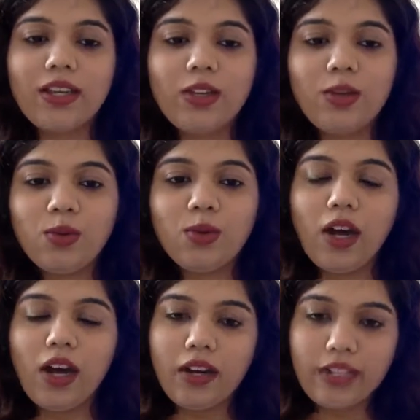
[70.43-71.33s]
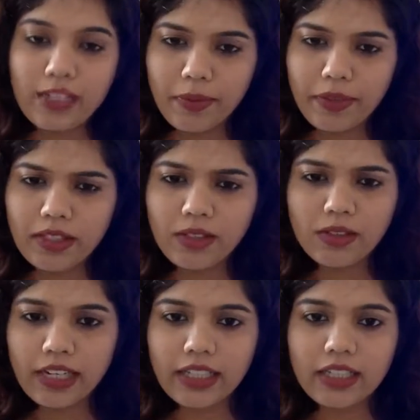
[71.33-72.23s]
You are expected
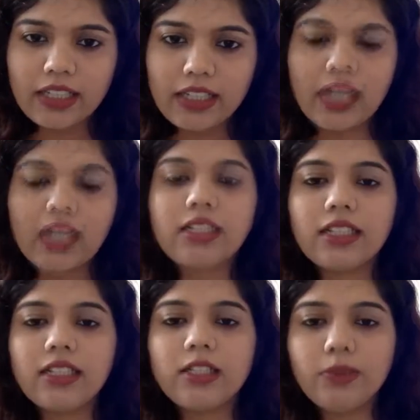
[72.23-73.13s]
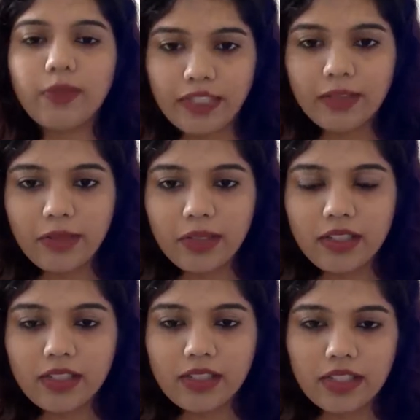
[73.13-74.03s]
to write this task in 20
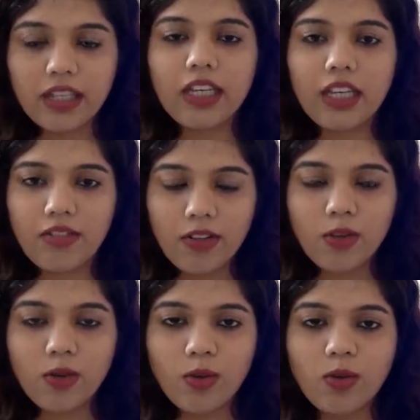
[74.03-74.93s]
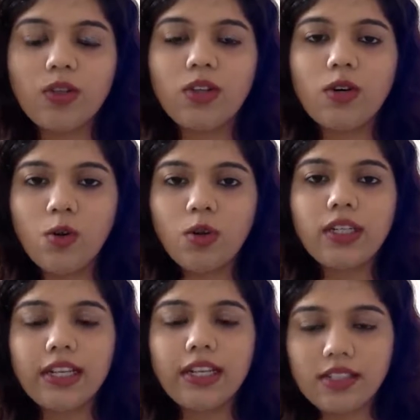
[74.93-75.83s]
minutes, even though the whole
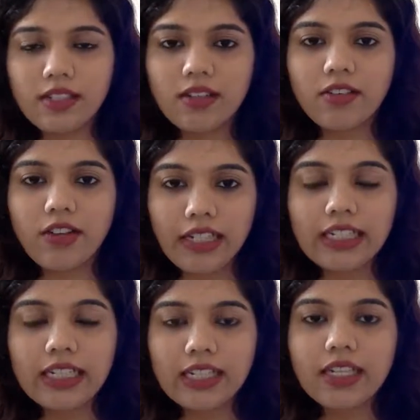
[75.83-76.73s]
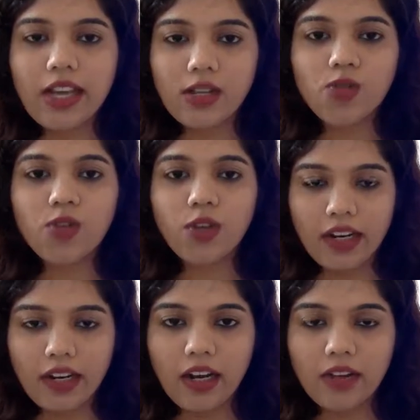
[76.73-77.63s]
writing test lasts for
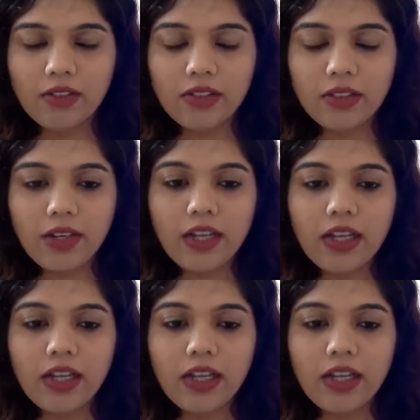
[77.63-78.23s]
an hour.